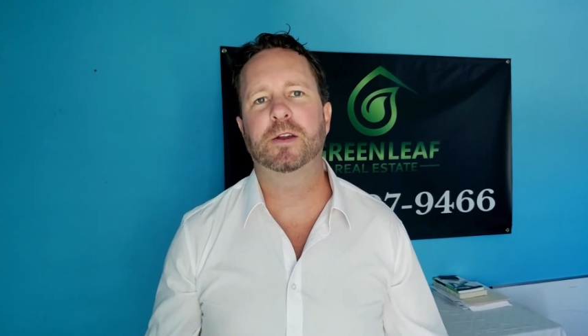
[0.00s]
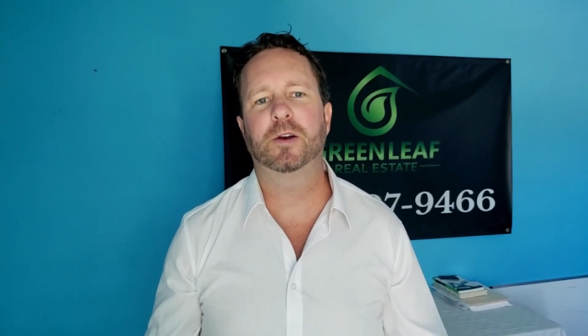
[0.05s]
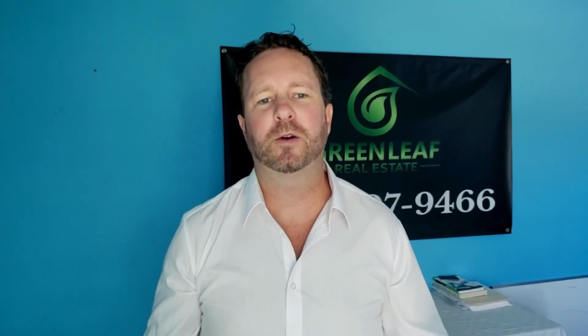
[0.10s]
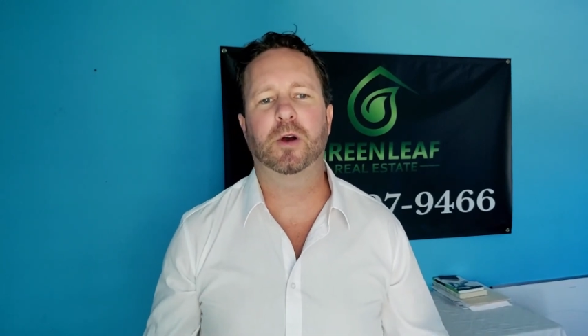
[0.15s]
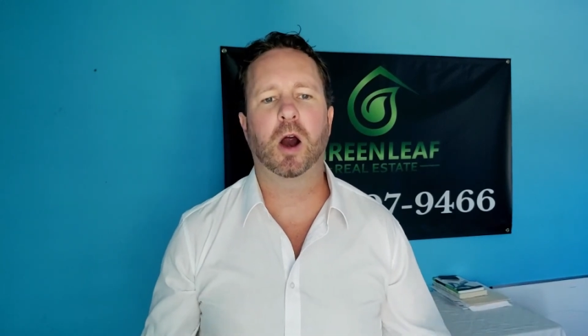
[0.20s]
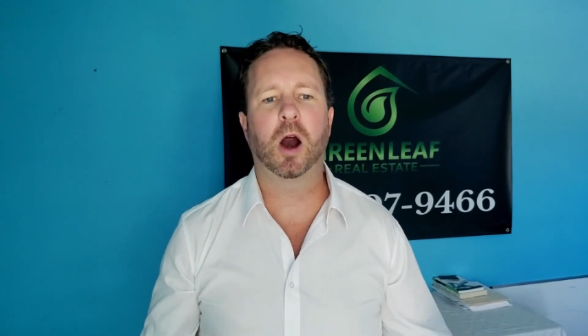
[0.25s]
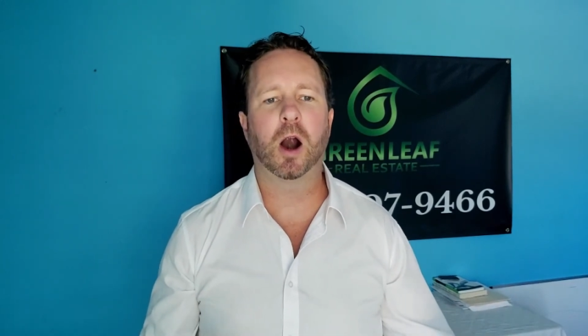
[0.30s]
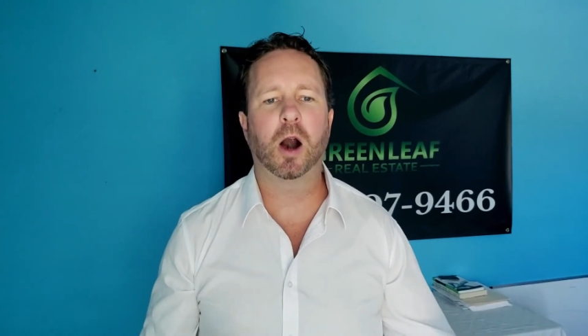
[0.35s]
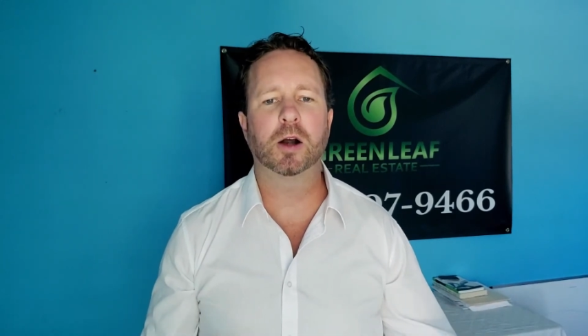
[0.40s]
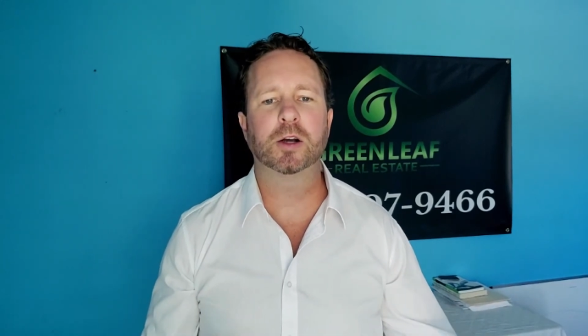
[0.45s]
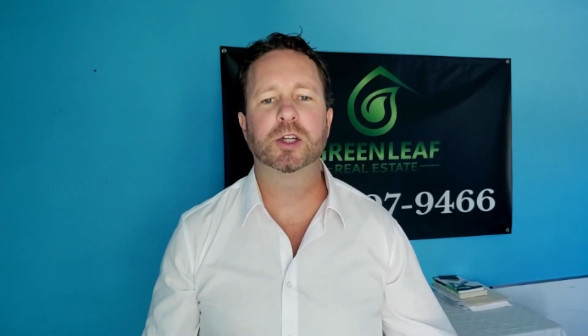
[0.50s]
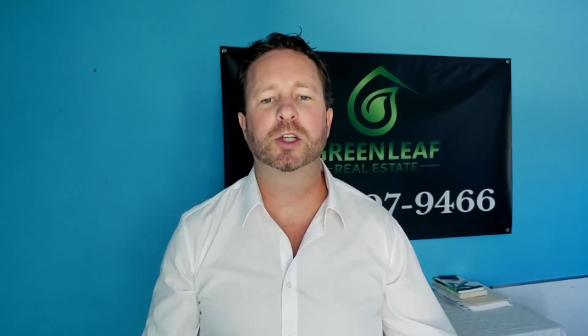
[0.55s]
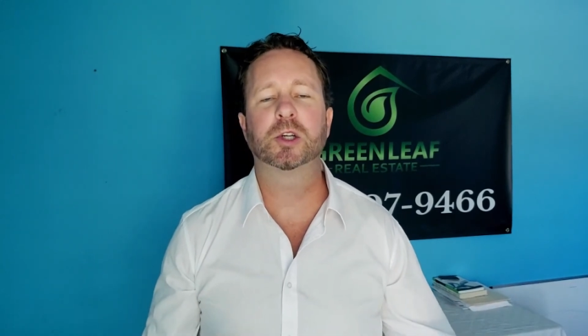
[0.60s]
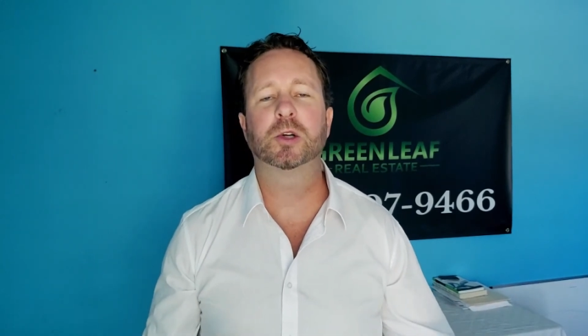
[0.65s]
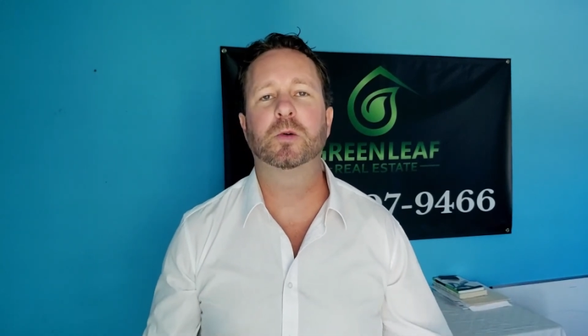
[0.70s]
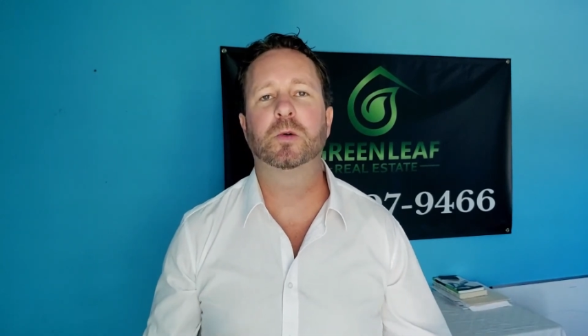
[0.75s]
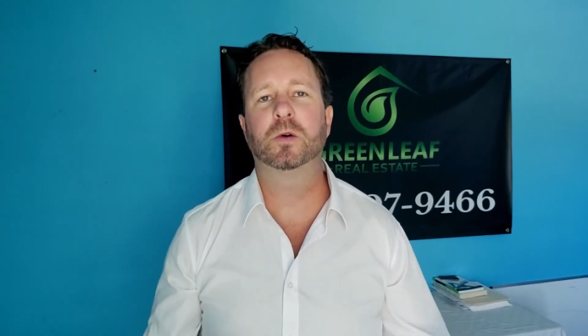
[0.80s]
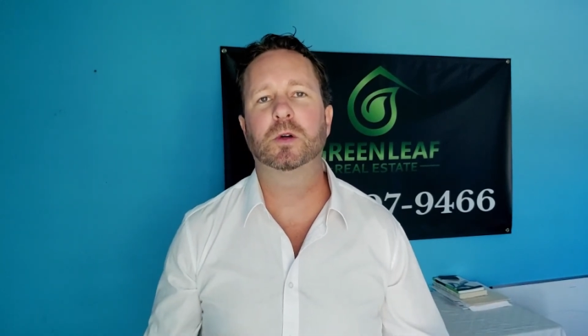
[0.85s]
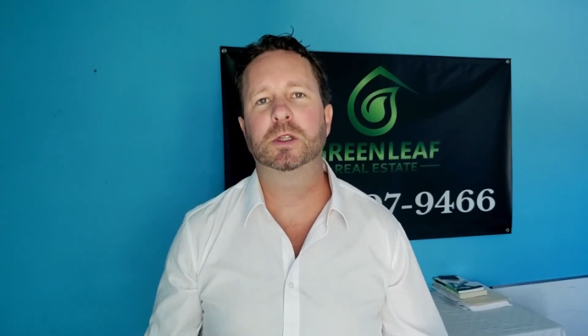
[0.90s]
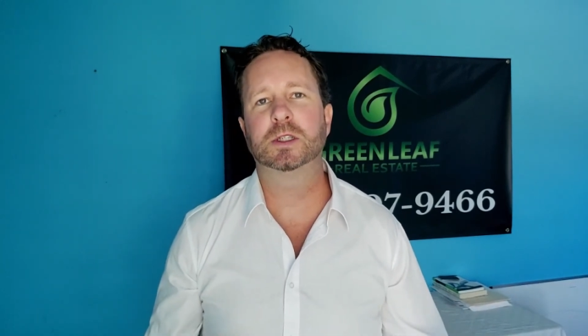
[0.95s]
there are
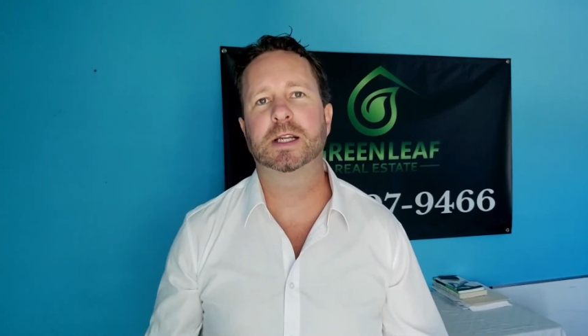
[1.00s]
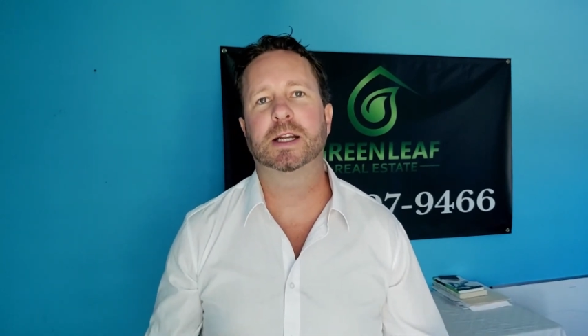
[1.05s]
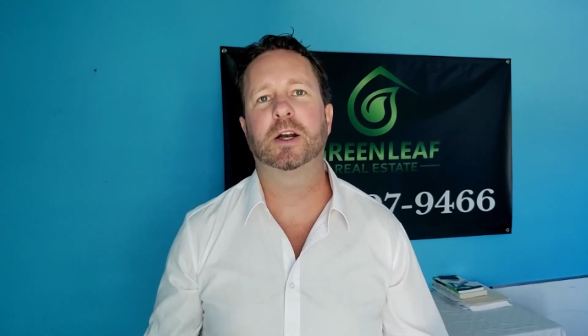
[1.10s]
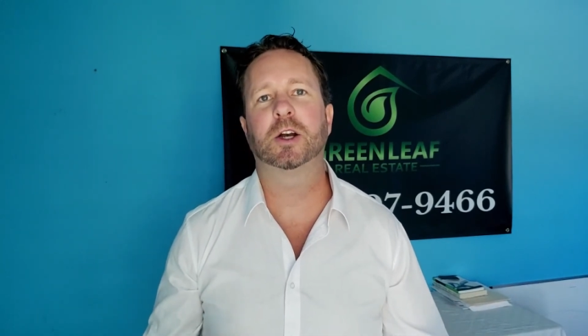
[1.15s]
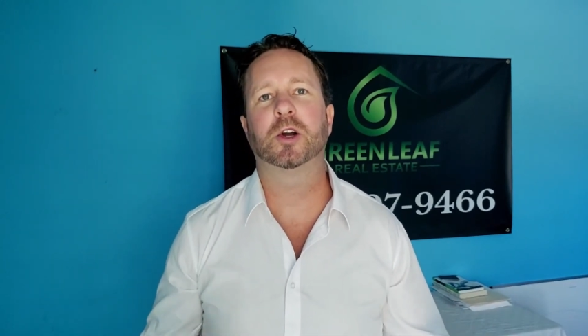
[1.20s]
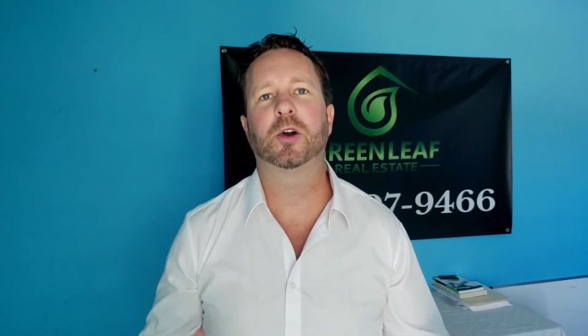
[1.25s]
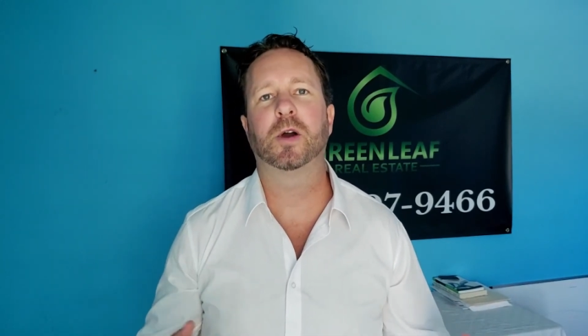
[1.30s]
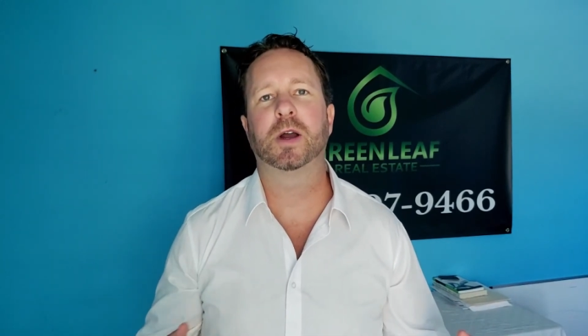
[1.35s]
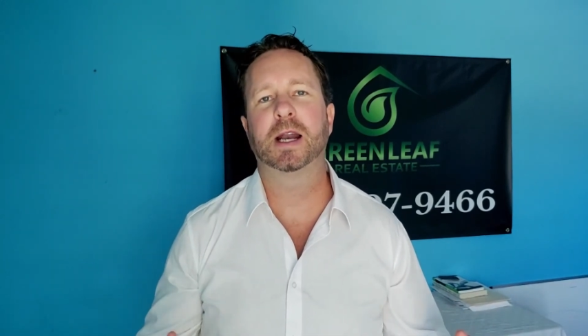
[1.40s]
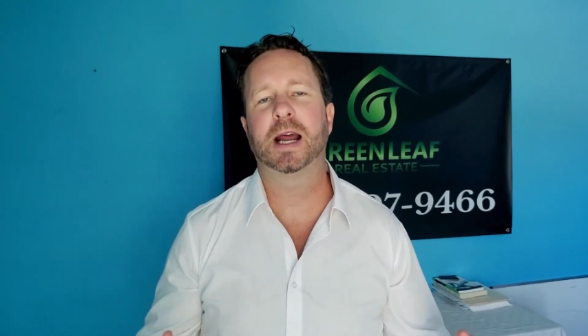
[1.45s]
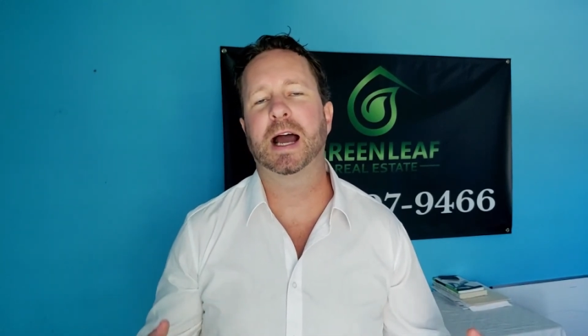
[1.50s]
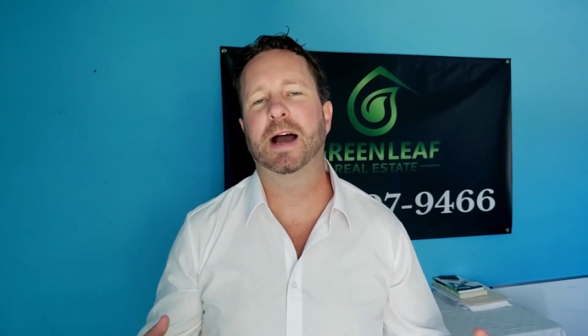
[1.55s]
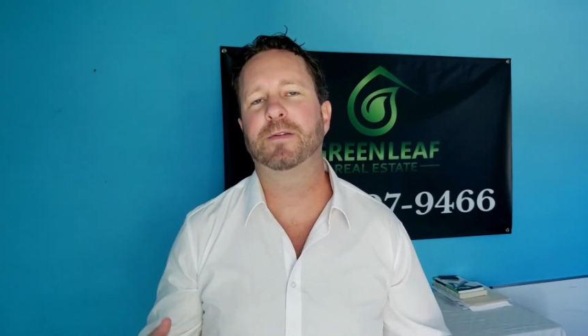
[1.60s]
schools that are going to